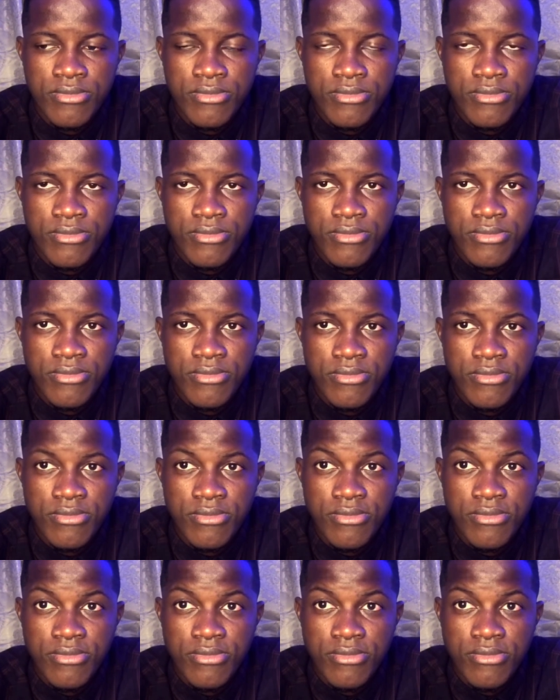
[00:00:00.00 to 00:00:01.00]

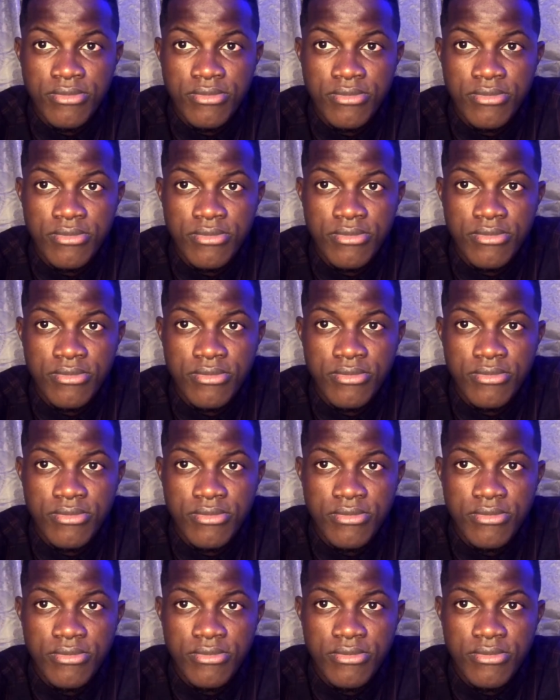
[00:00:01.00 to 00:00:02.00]

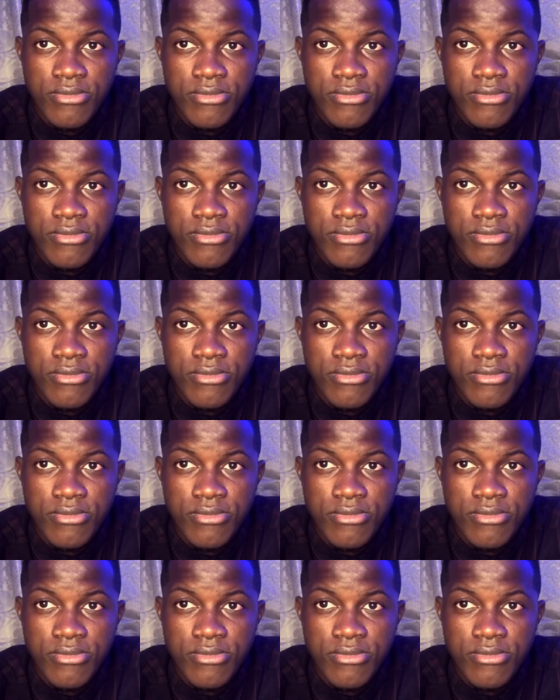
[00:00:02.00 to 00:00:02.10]
[no speech]